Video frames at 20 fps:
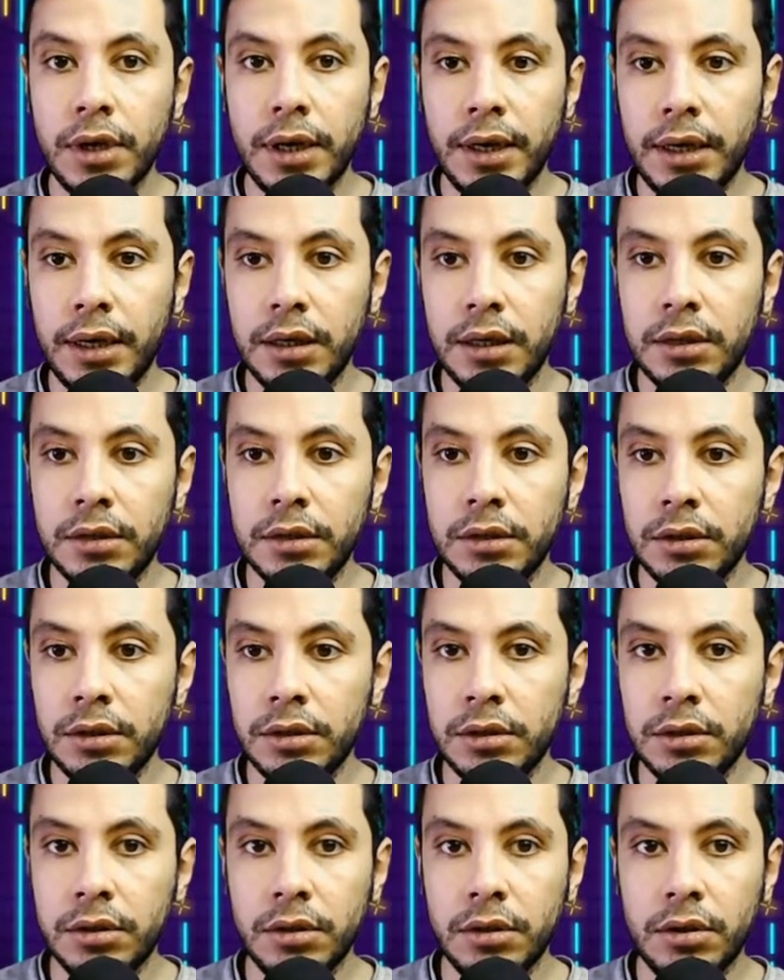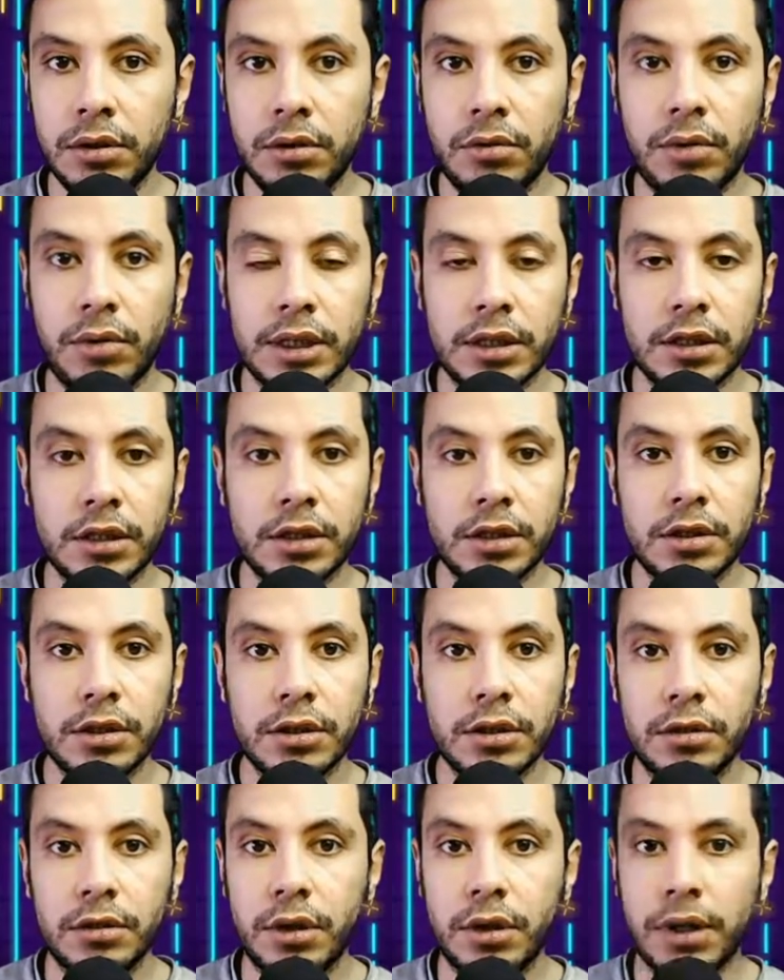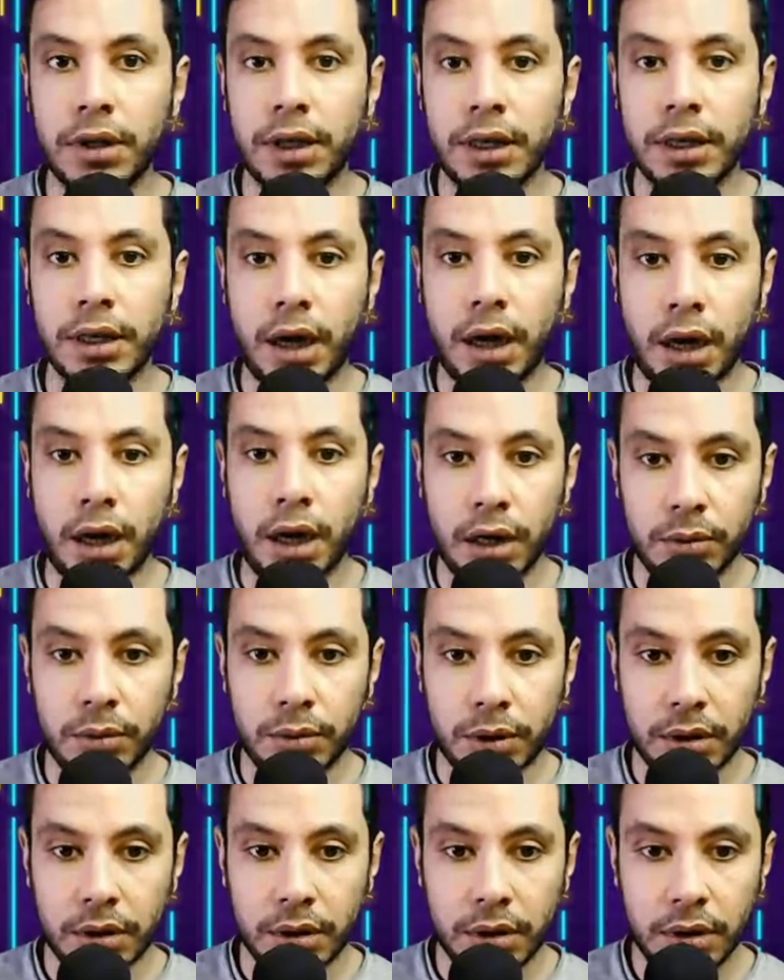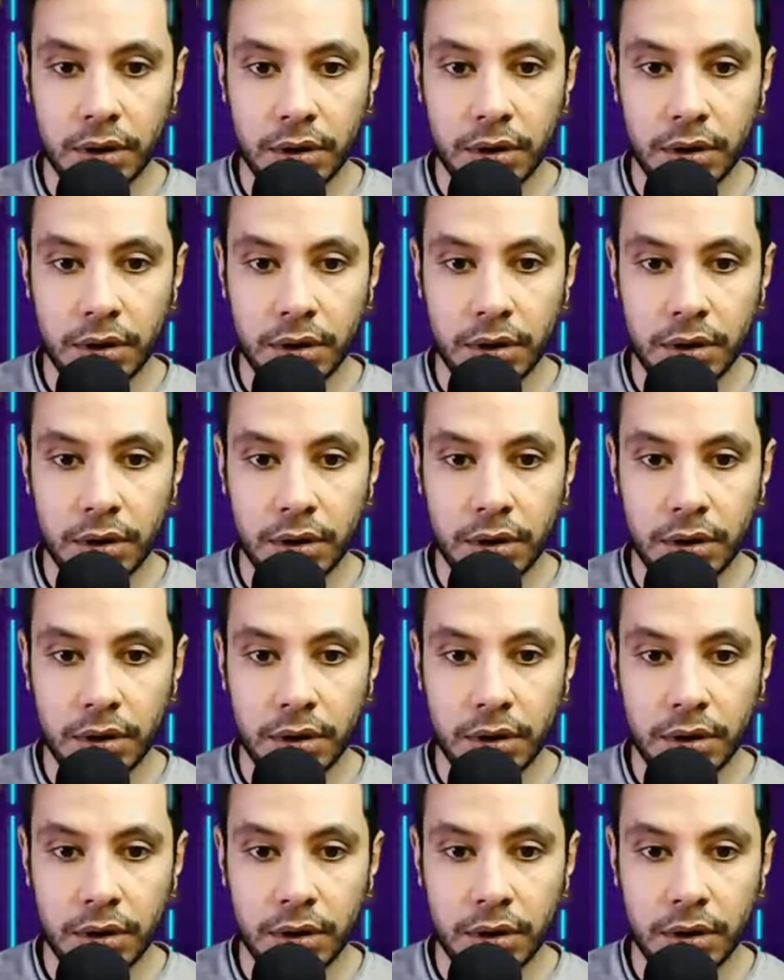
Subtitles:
And once you click I will